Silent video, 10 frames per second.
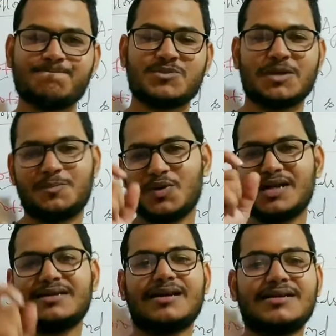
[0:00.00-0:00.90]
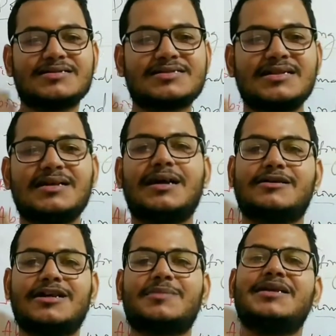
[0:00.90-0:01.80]
the pollen grains are
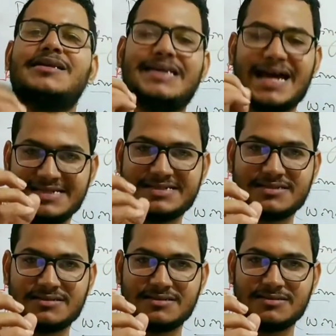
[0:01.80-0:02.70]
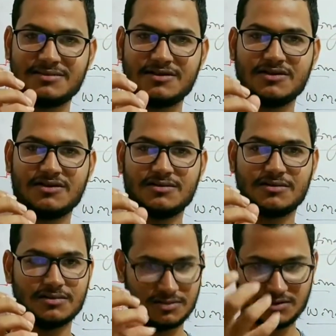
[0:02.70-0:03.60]
normally light,
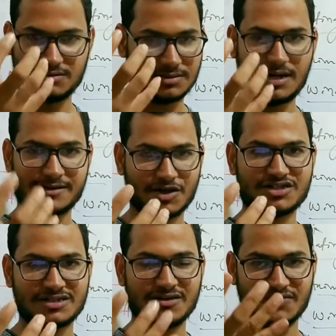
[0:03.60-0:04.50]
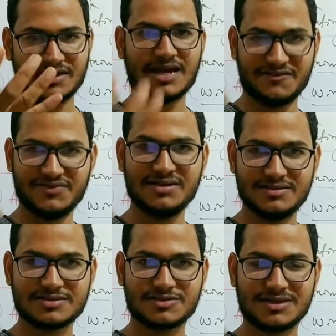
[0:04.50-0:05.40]
are not very heavy,
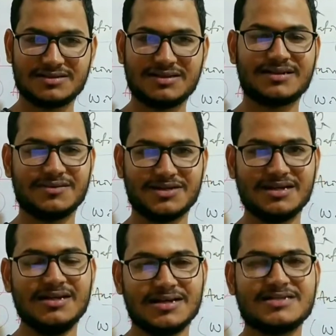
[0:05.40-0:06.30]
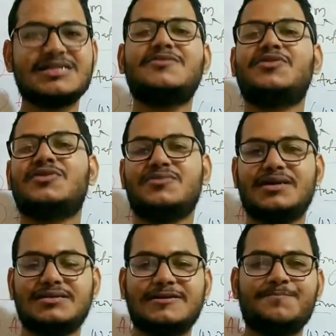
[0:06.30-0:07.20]
so that it can be easily blown by
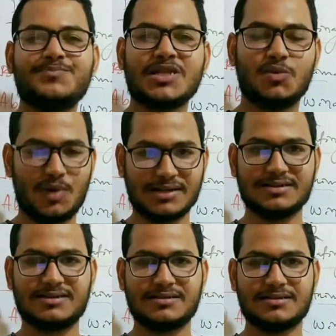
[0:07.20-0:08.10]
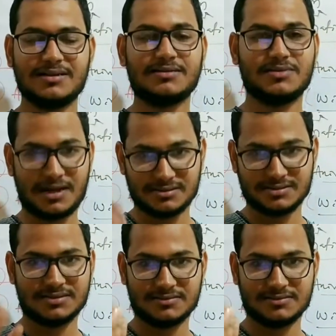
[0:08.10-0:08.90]
the water and